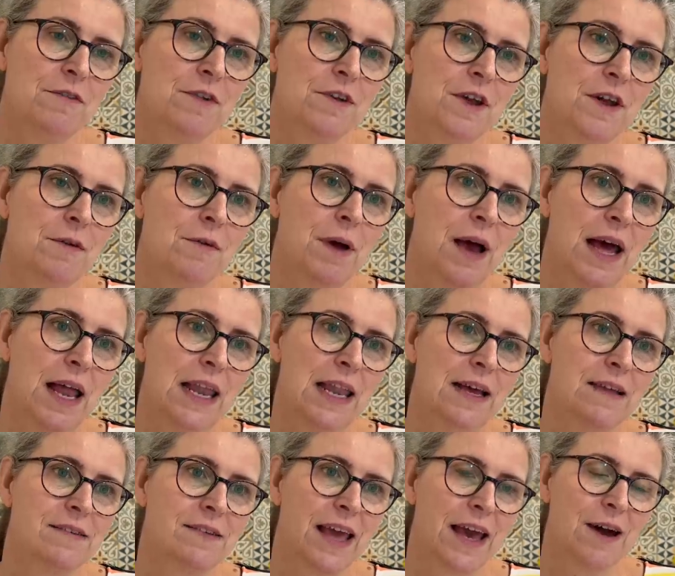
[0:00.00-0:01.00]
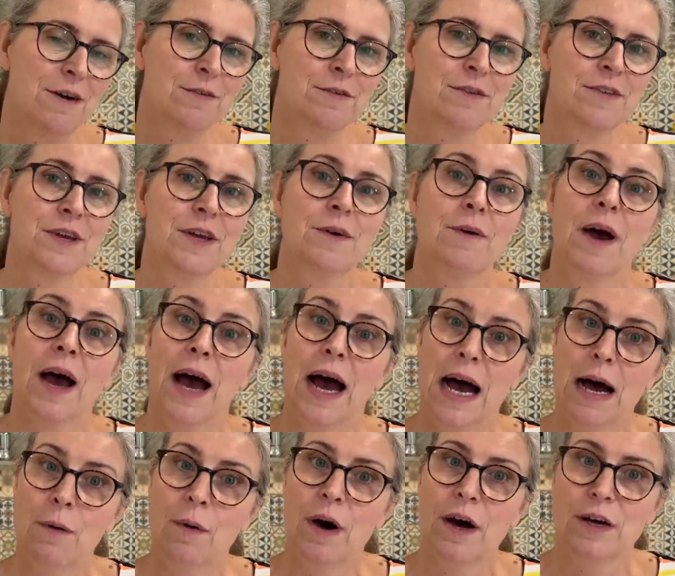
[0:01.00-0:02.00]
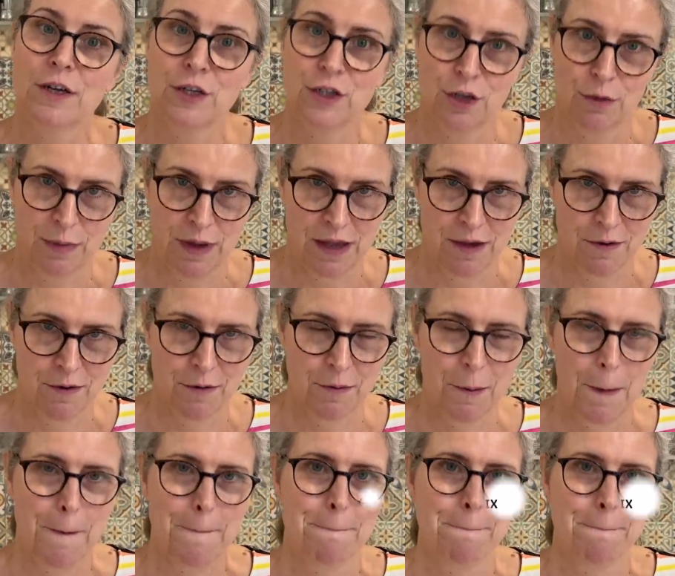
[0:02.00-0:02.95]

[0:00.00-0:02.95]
ado, let's get on to our shopping haul.